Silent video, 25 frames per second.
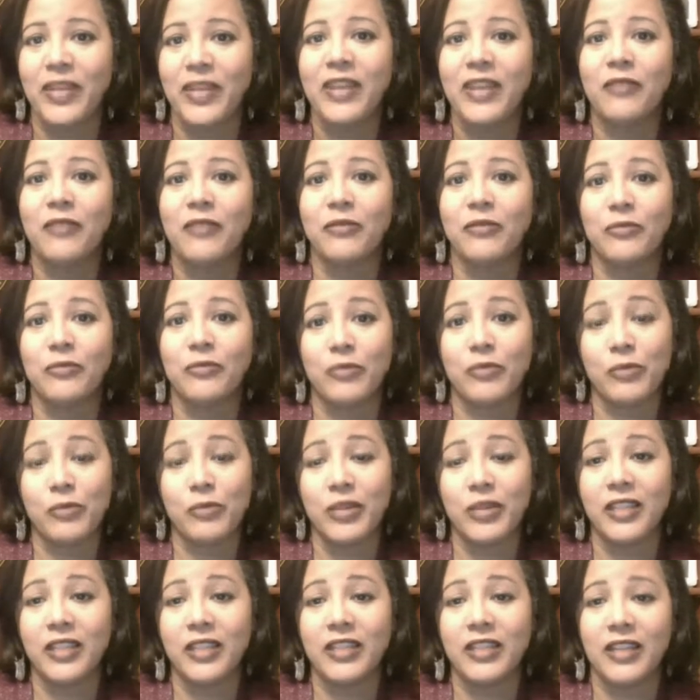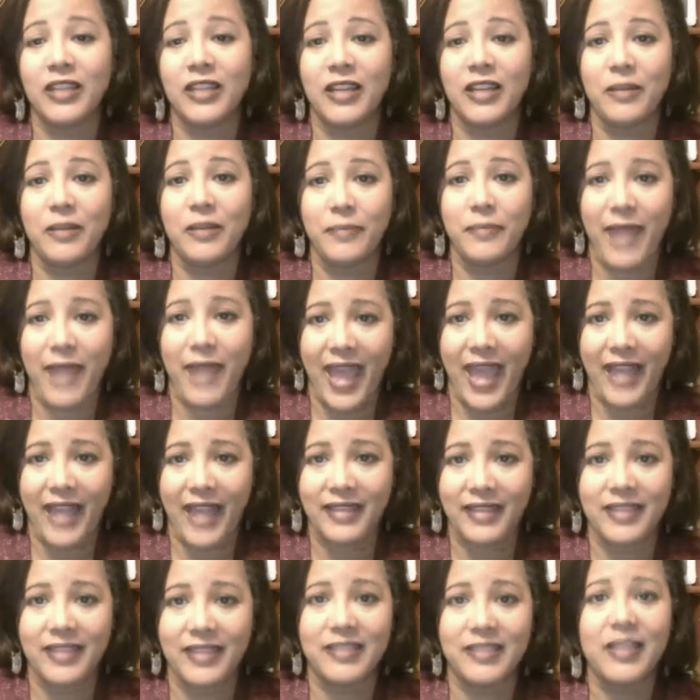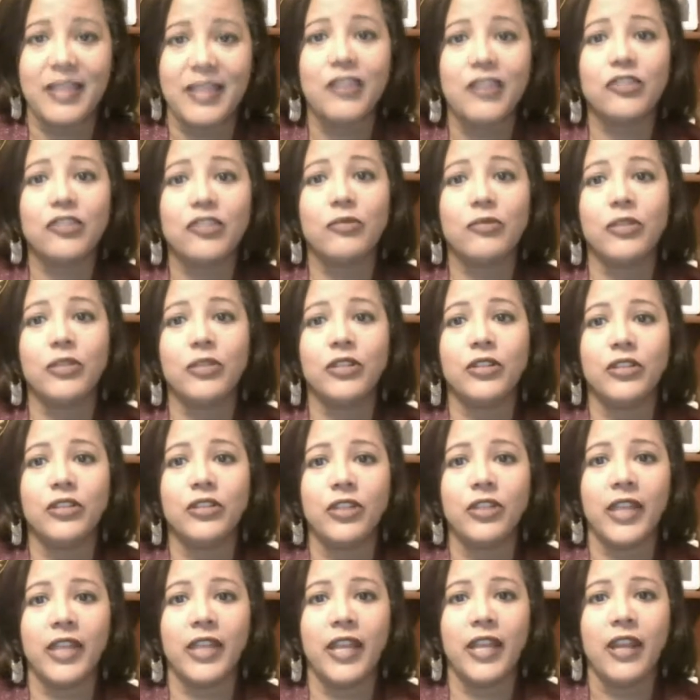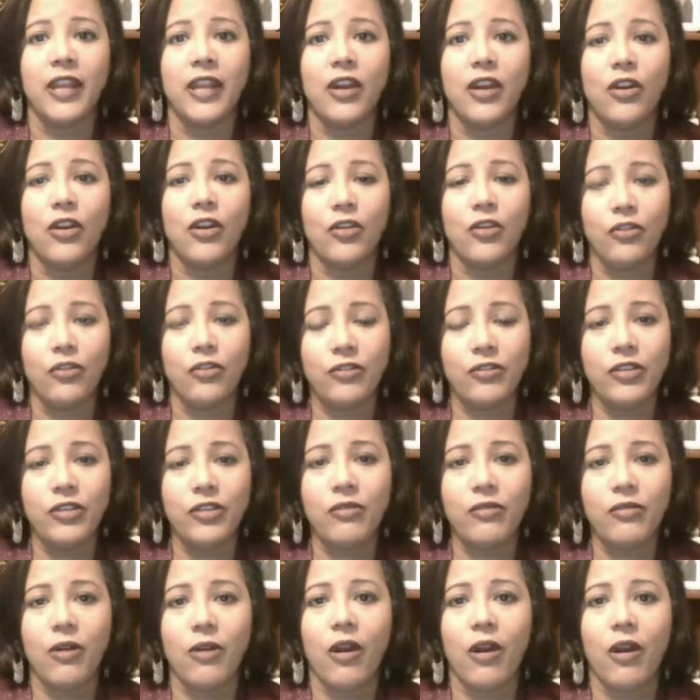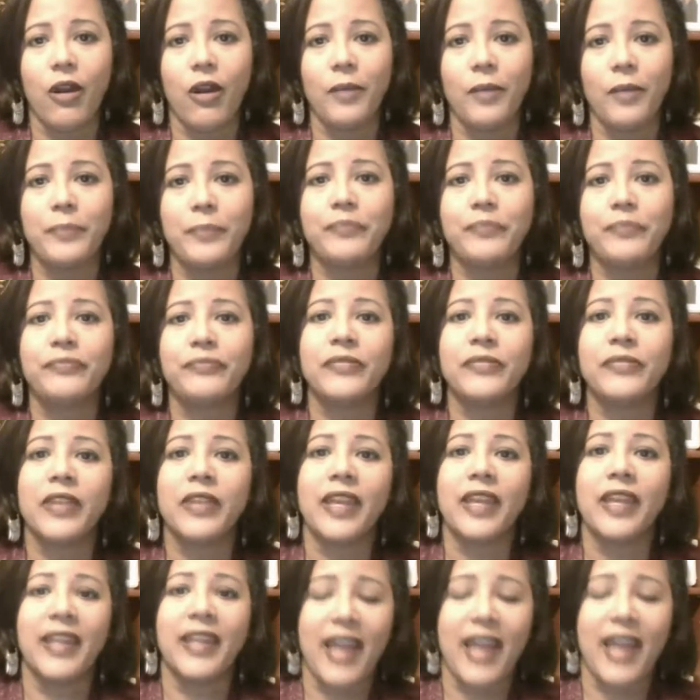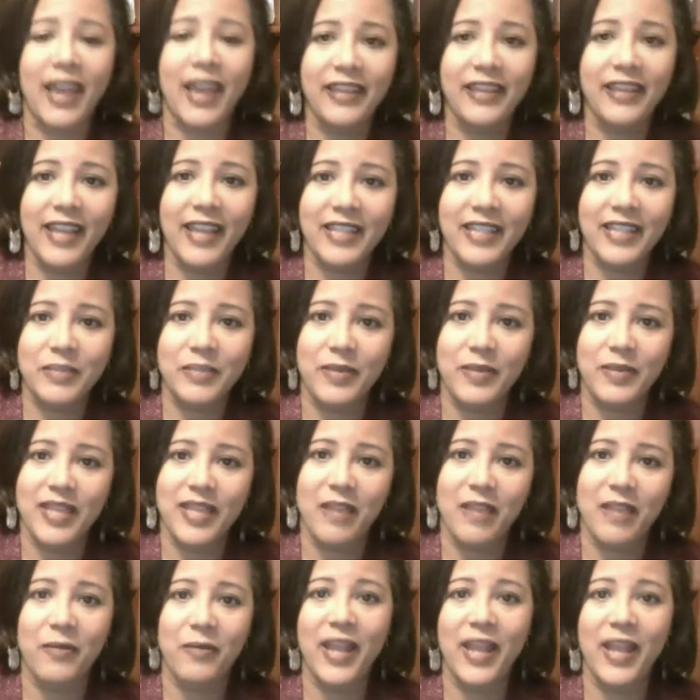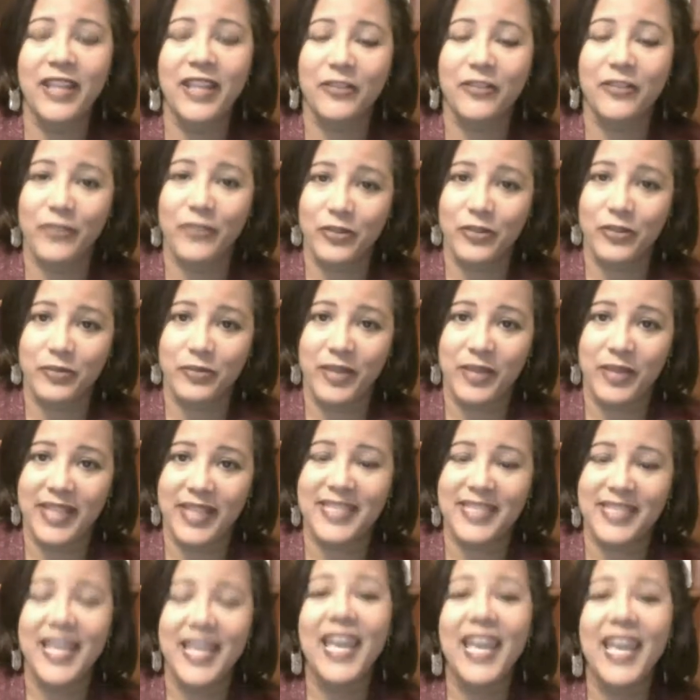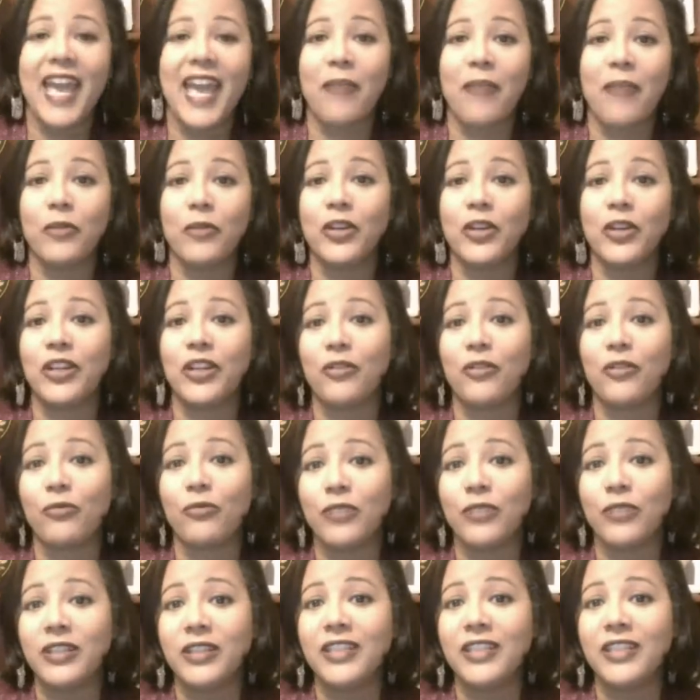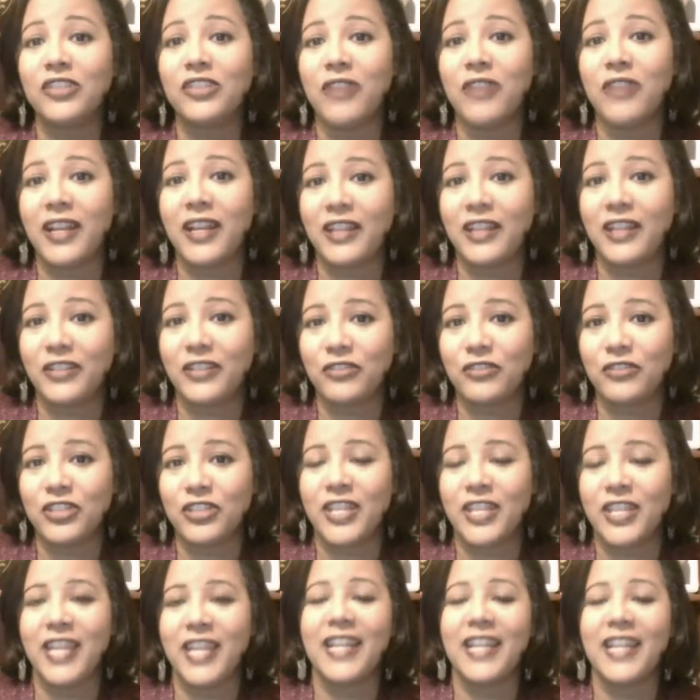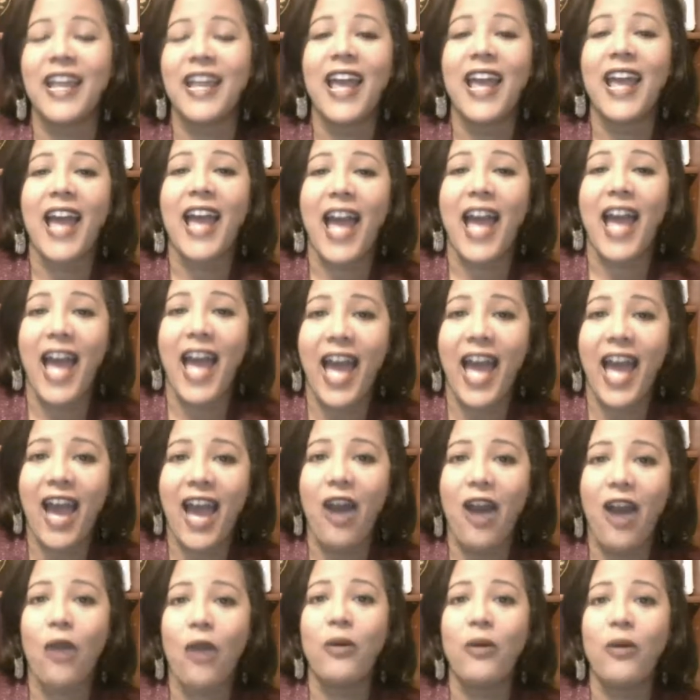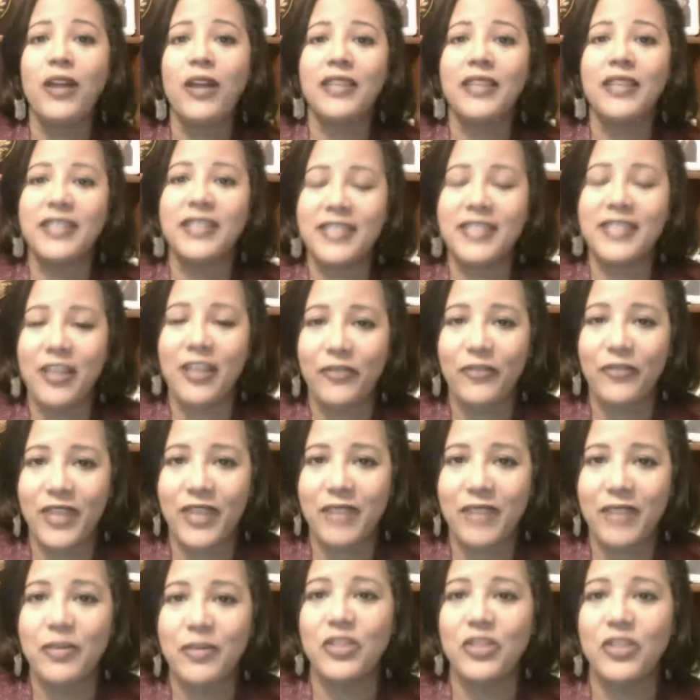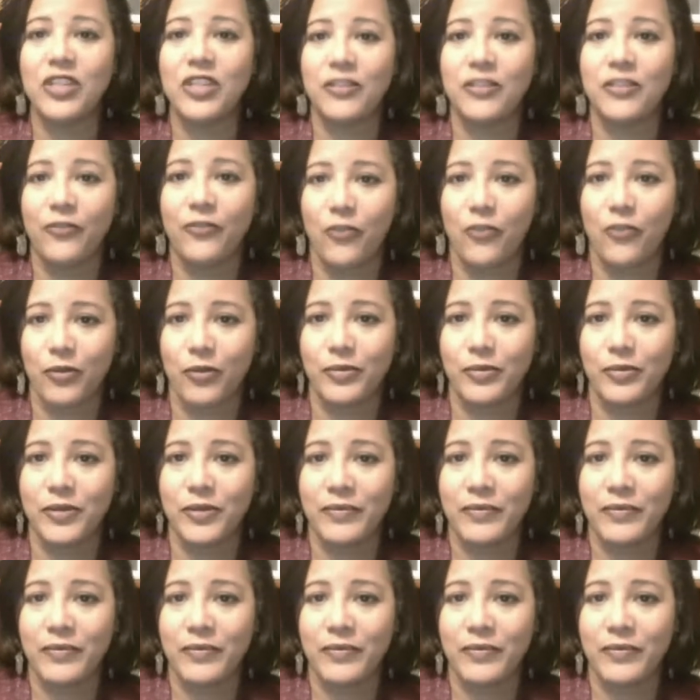We're really going to unpack this. So we're going to look at who you are and how you got to be that way in the first place. And we're going to really try to understand how the self-image is formed.